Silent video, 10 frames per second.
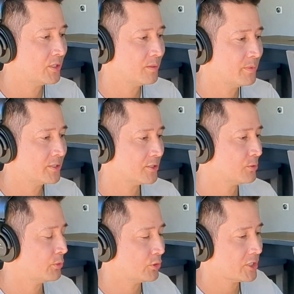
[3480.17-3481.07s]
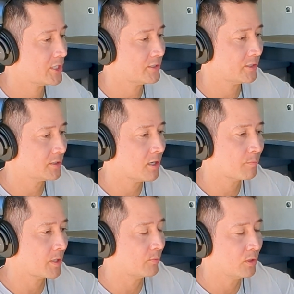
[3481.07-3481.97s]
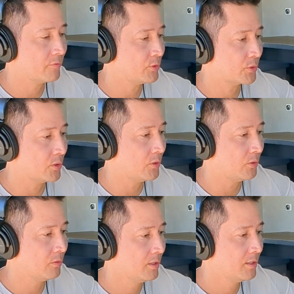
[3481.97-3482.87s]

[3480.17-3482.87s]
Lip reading: the business. We were chasing a top line revenue goal,